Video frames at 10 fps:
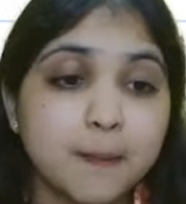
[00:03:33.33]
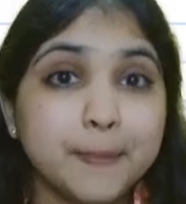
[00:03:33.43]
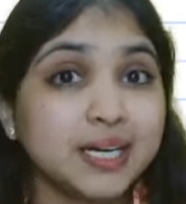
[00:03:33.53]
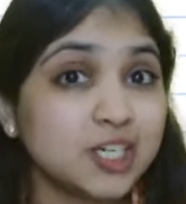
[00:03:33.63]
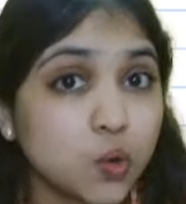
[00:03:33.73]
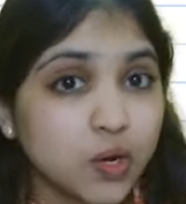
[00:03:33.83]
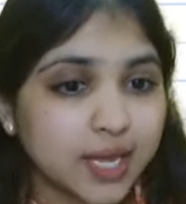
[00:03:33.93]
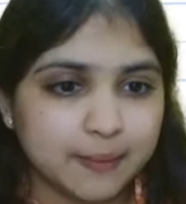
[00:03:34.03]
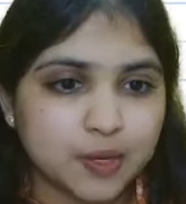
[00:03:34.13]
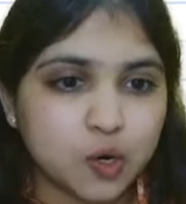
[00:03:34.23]
But it's
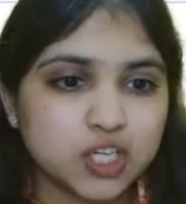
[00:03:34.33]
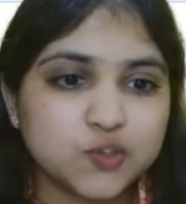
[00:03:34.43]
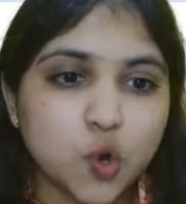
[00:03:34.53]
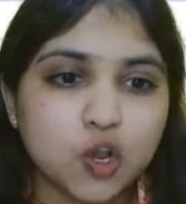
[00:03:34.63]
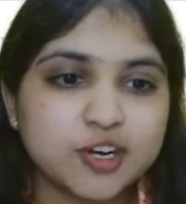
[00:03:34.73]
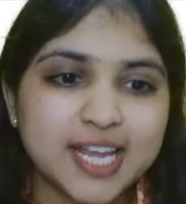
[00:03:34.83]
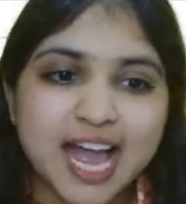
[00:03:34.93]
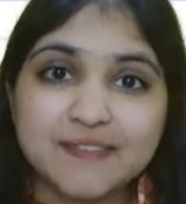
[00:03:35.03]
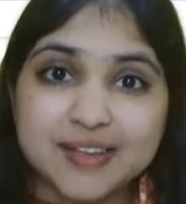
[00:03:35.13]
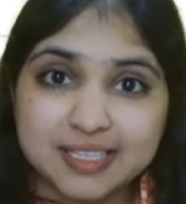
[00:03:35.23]
okay because we already
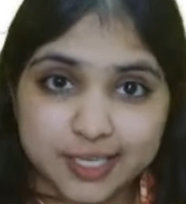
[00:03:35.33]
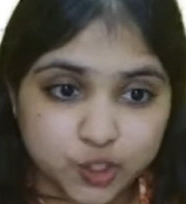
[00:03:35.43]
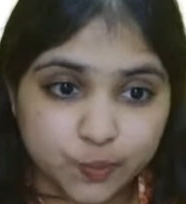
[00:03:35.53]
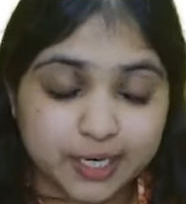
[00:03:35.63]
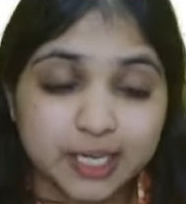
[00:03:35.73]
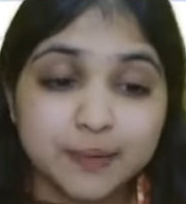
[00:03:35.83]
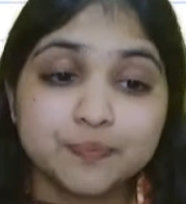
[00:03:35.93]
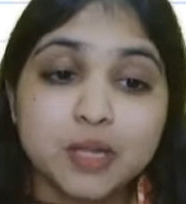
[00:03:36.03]
have excess 20,